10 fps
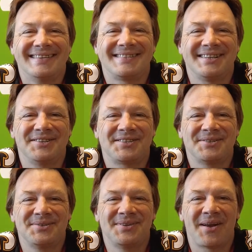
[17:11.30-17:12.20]
See you
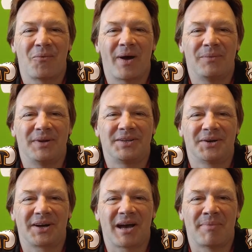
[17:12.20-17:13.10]
soon when we
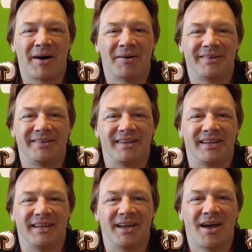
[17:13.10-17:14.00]
talk about
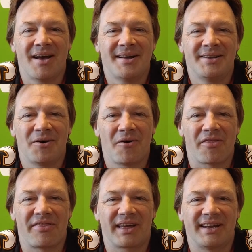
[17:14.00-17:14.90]
the
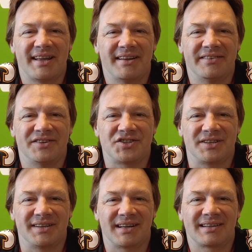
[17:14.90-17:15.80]
North, the Canadian
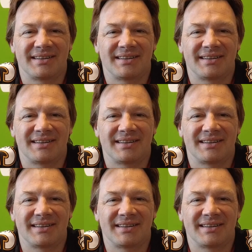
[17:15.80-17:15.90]
division.